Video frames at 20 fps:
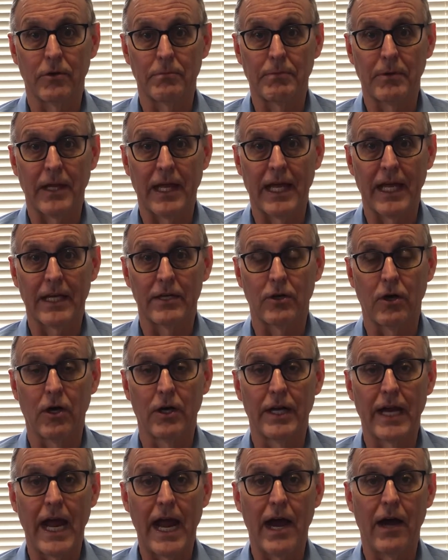a plan
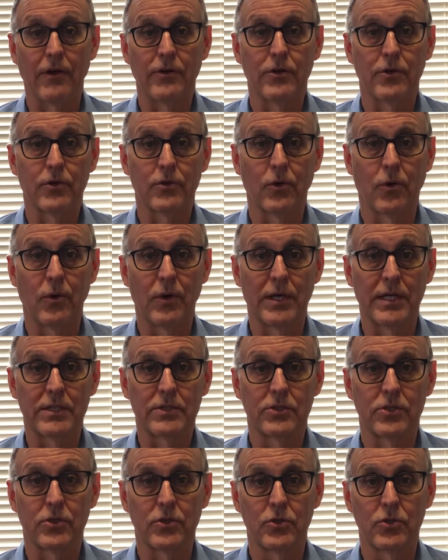on how you're
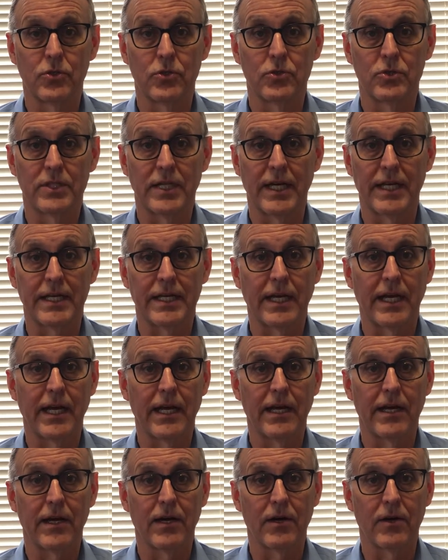going to take
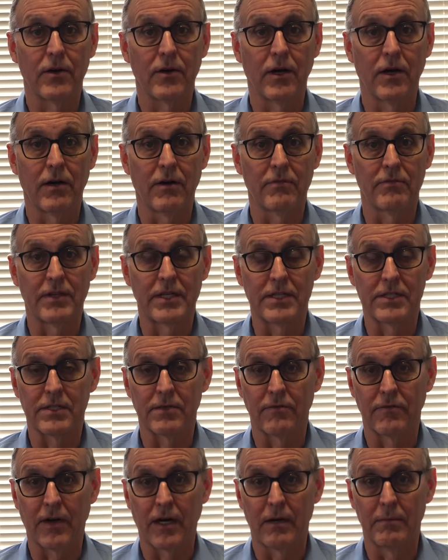care of these
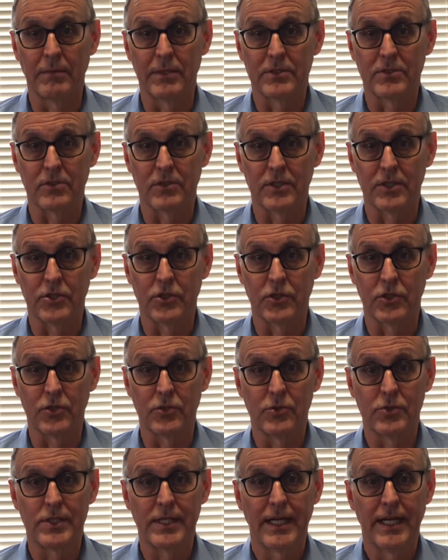environmental
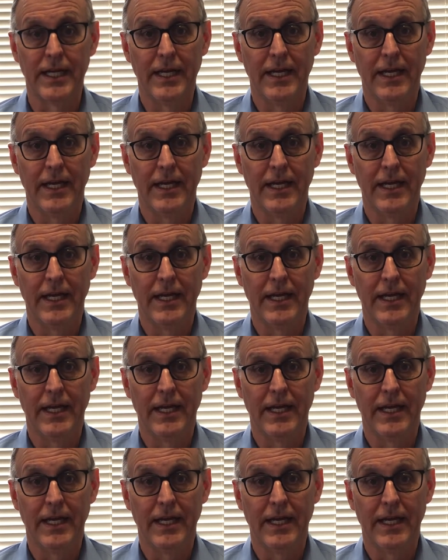issues,